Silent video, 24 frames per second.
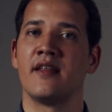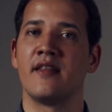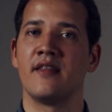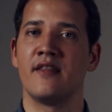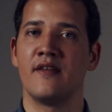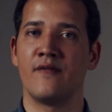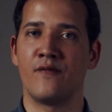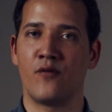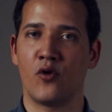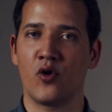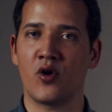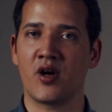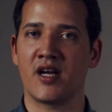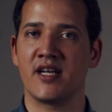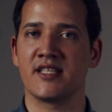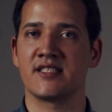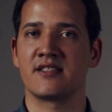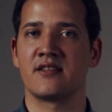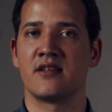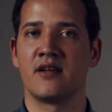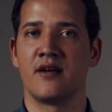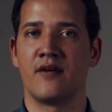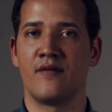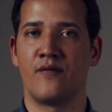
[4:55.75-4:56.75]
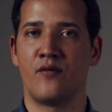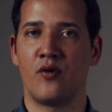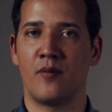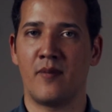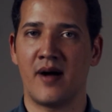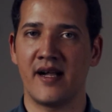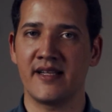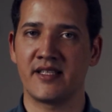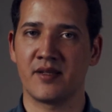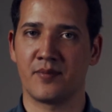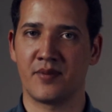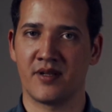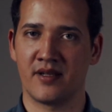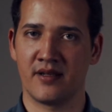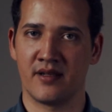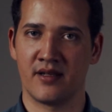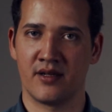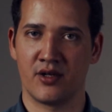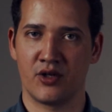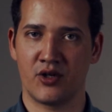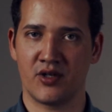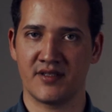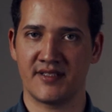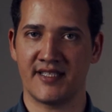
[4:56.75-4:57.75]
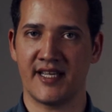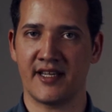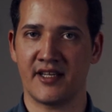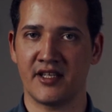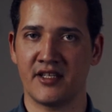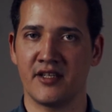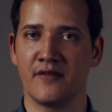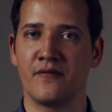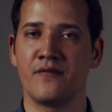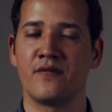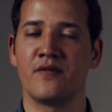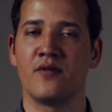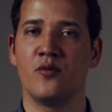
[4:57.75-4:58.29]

the forecast for multiple consecutive